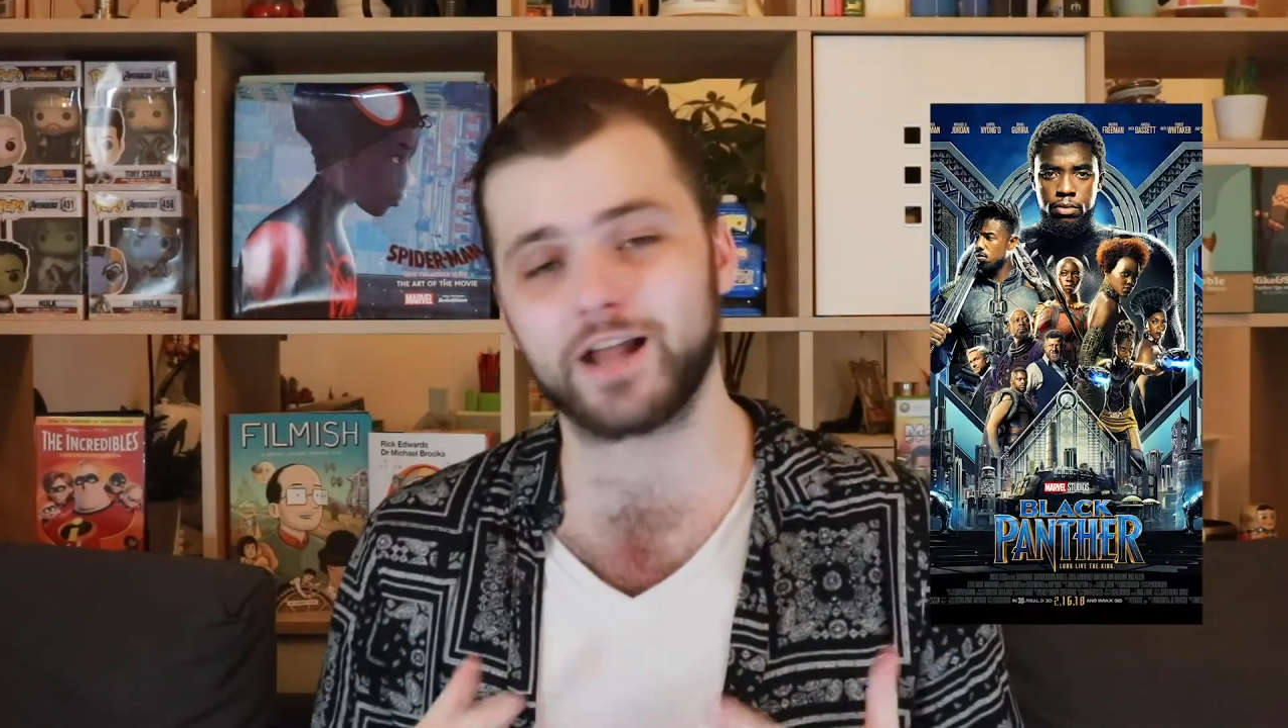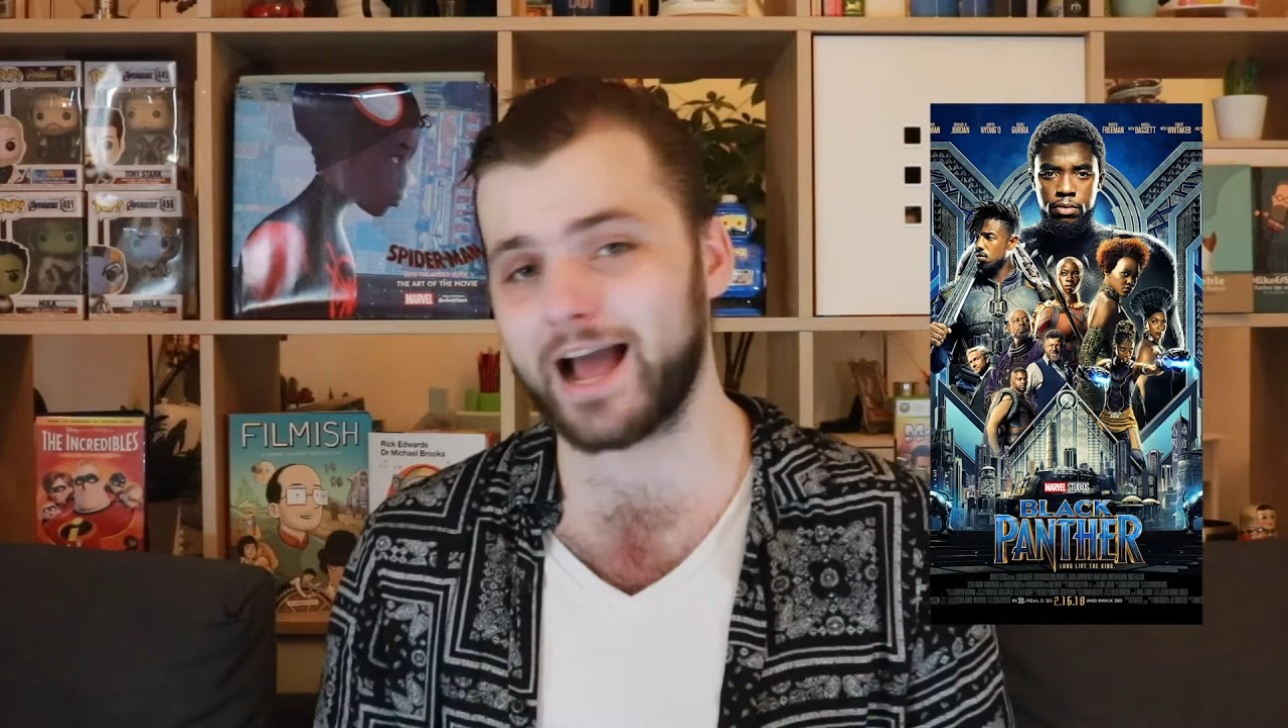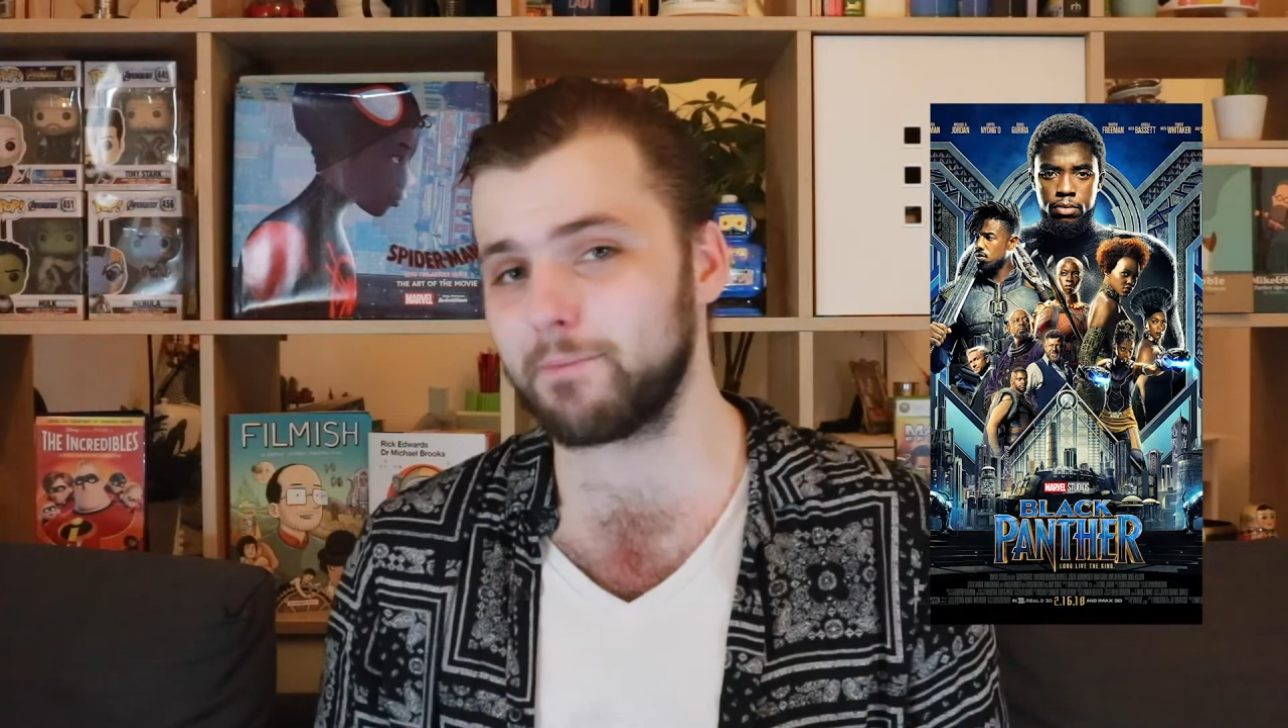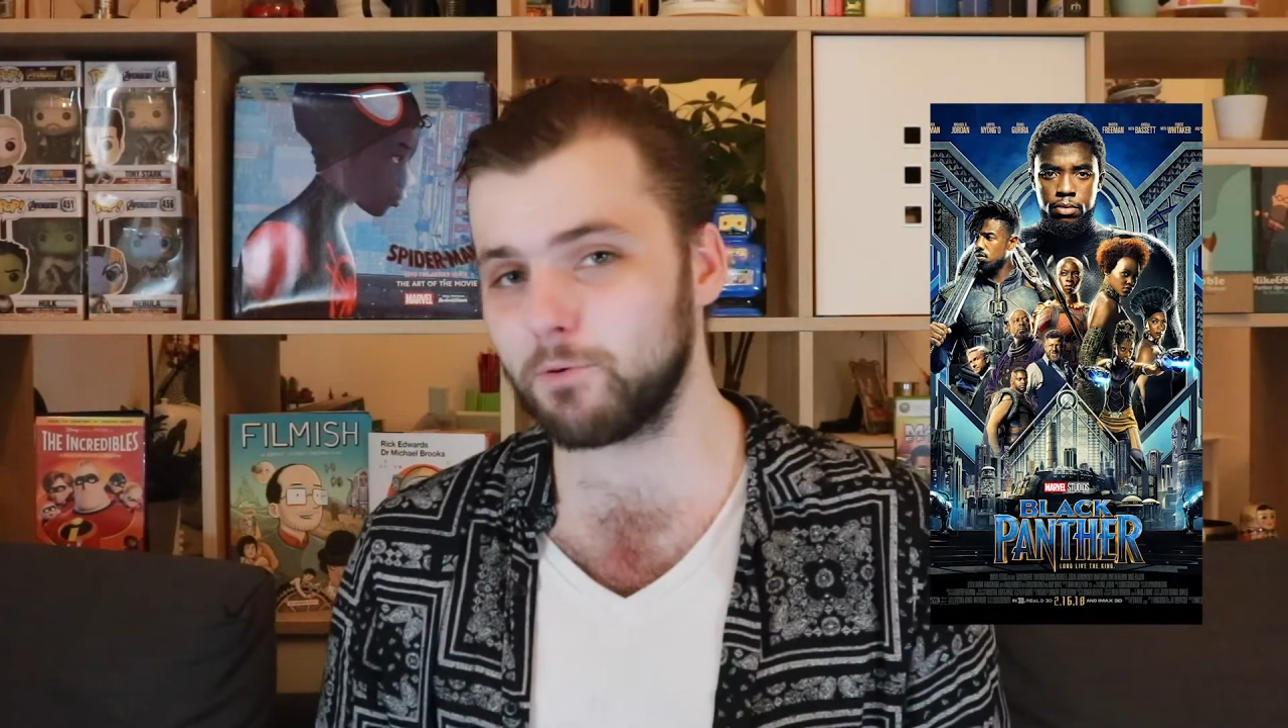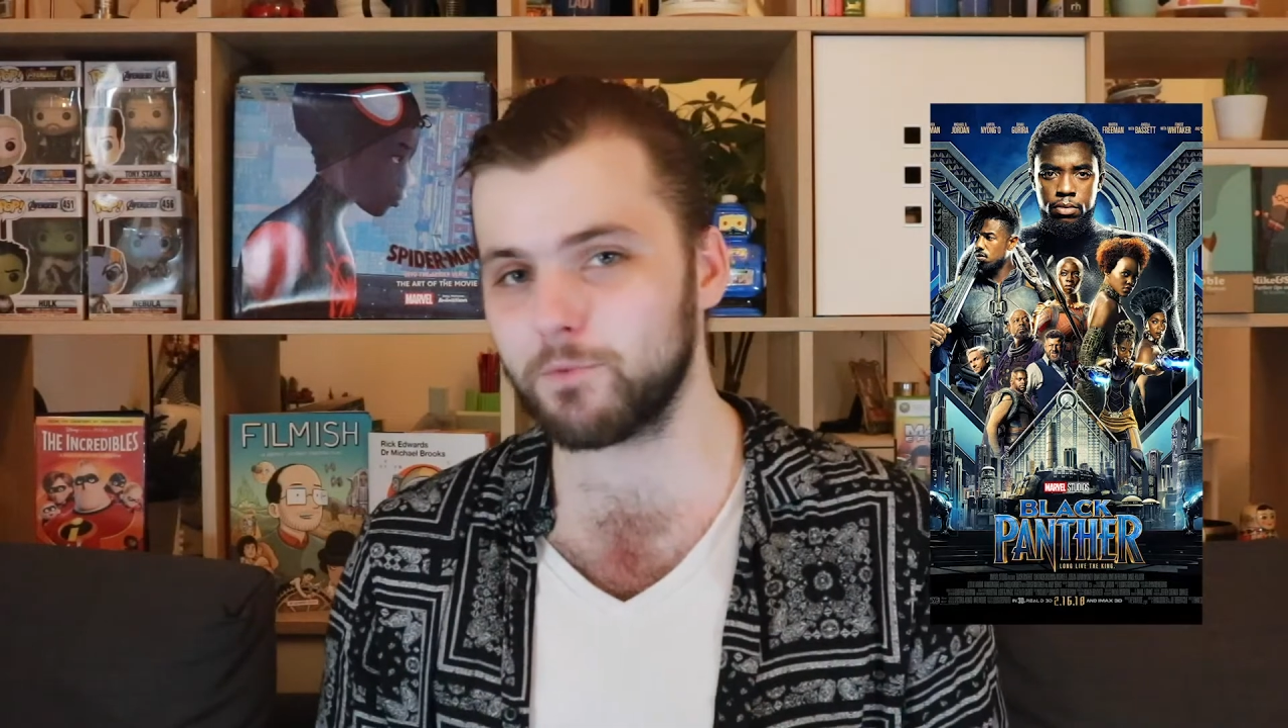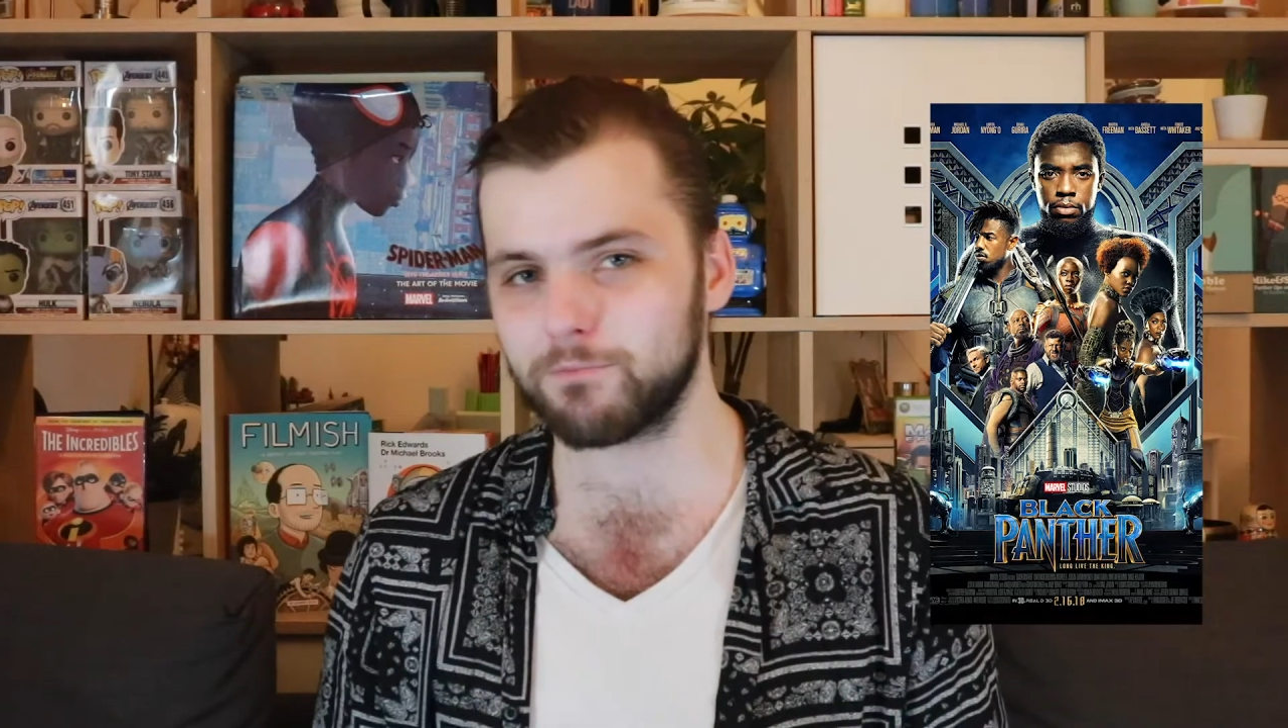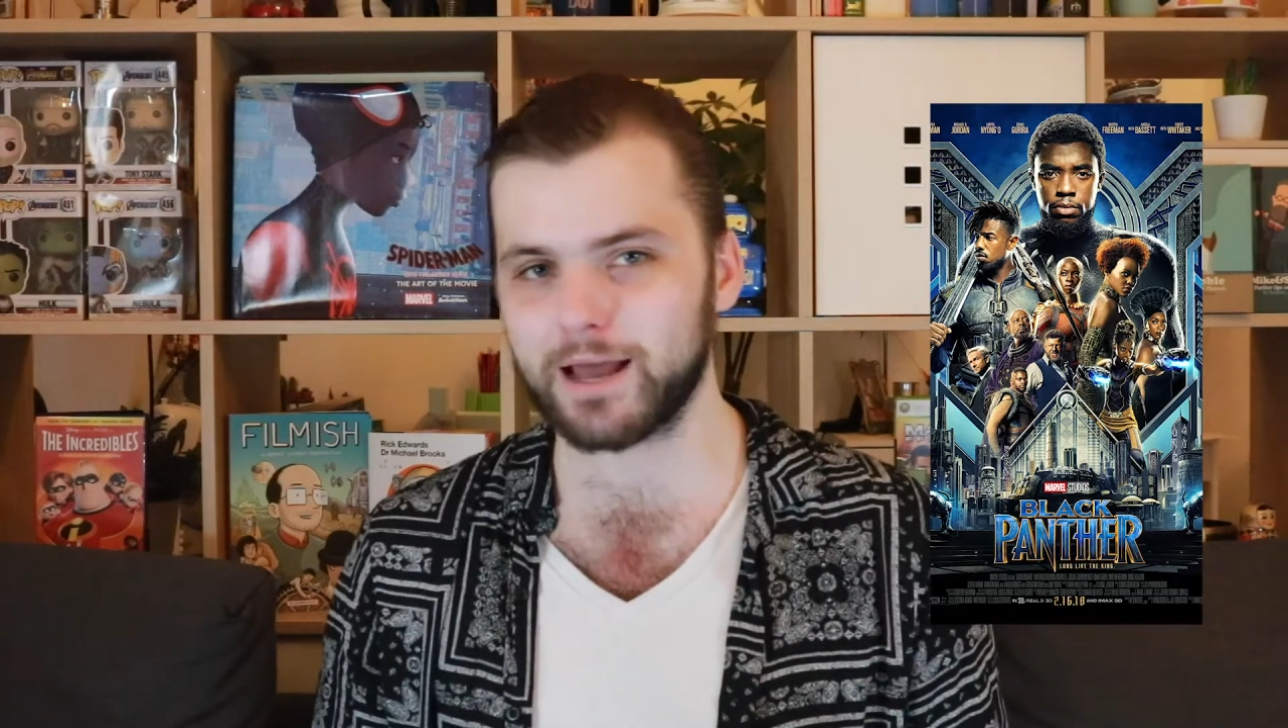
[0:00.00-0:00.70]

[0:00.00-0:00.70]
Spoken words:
happen with